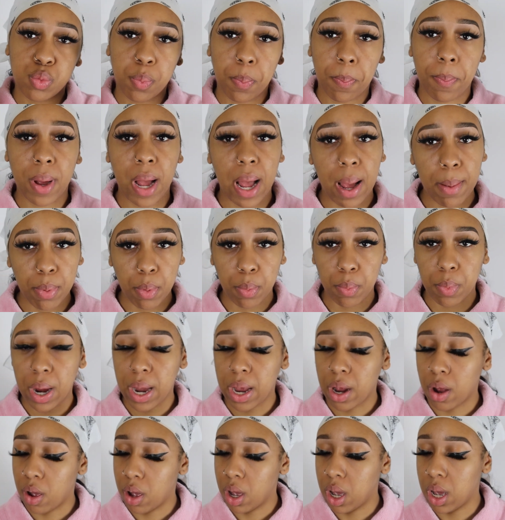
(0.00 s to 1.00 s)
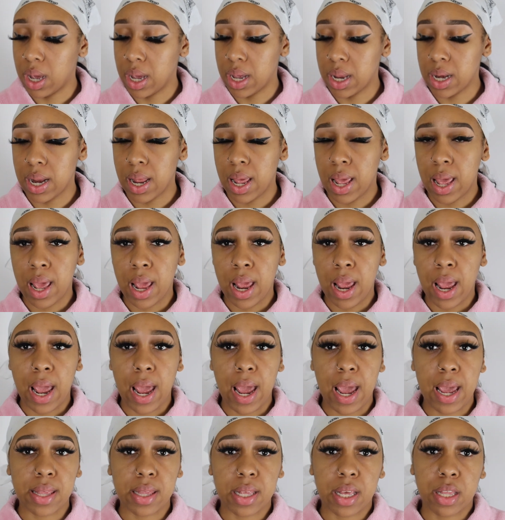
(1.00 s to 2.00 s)
pop them right on,
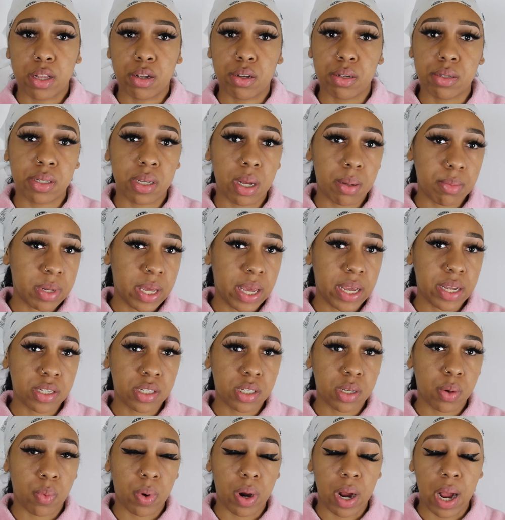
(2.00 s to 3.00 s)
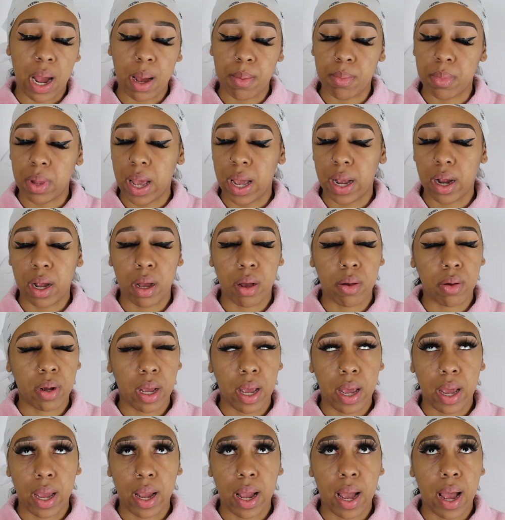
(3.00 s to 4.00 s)
and then there's some days to where I'm like,
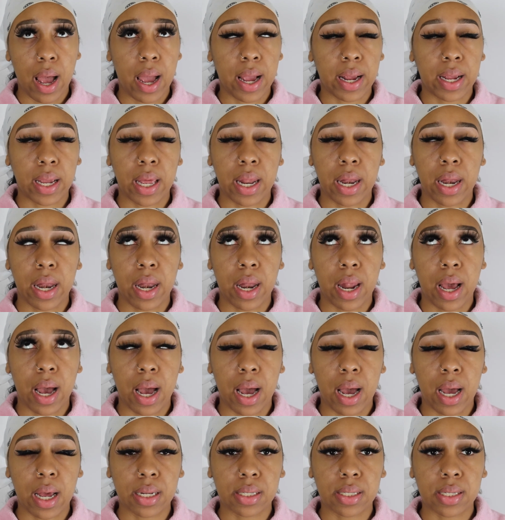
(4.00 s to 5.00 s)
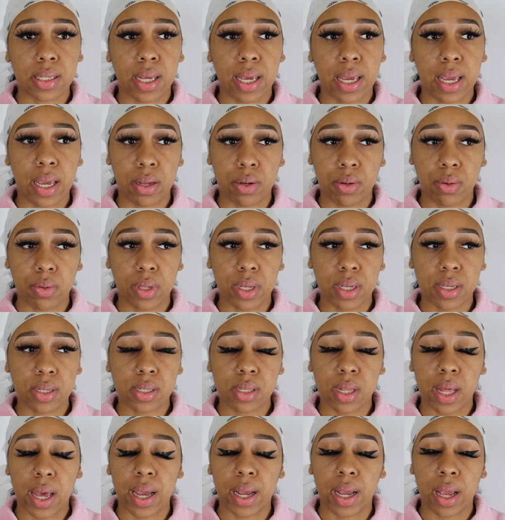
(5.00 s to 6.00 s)
okay, I cannot handle this.
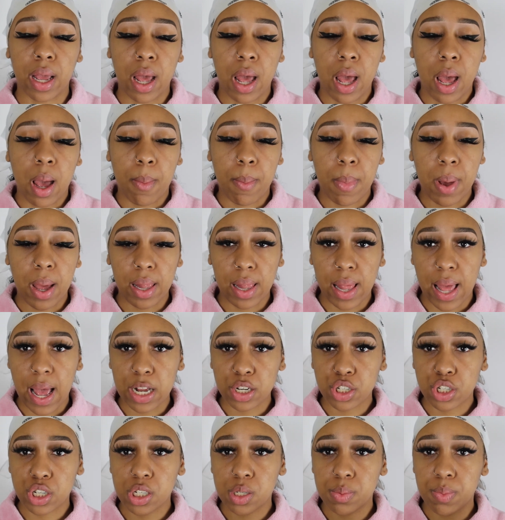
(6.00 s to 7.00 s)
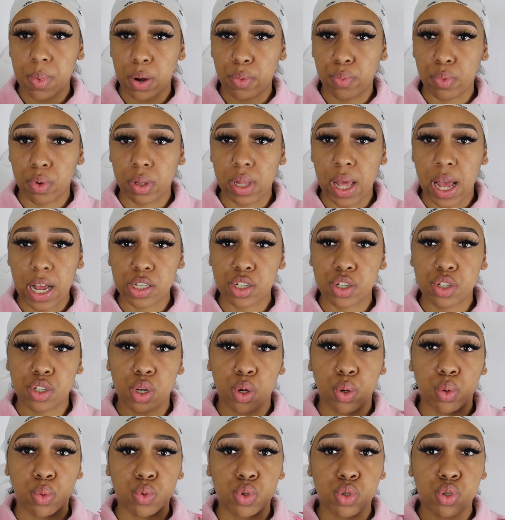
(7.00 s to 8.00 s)
Like, my lashes, my real lashes
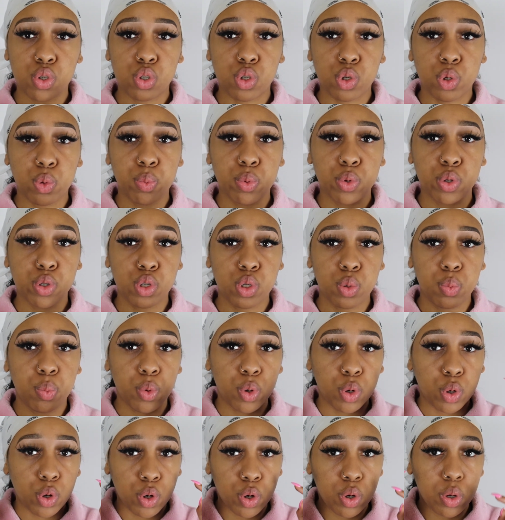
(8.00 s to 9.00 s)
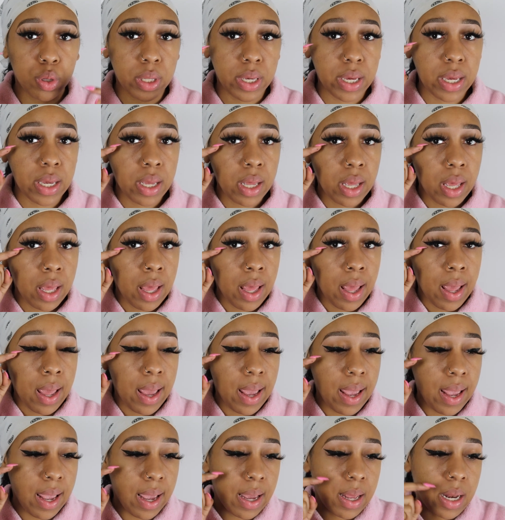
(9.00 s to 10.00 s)
are super, super curly.
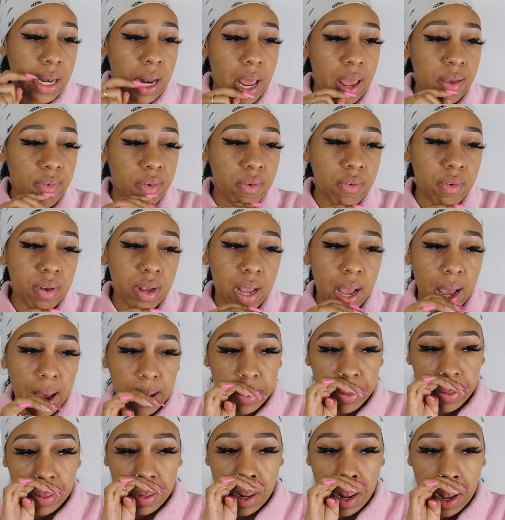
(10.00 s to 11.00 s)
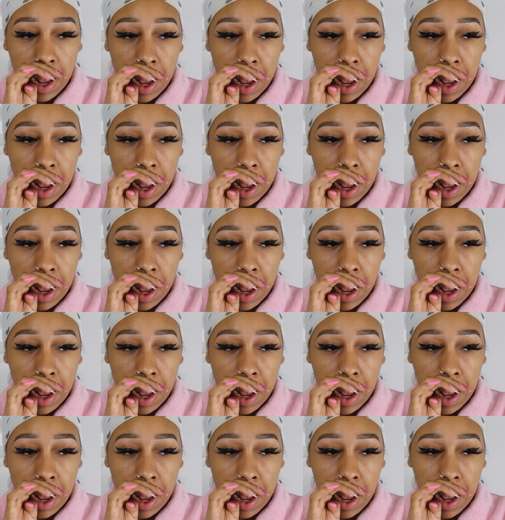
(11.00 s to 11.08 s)
And I've even gotten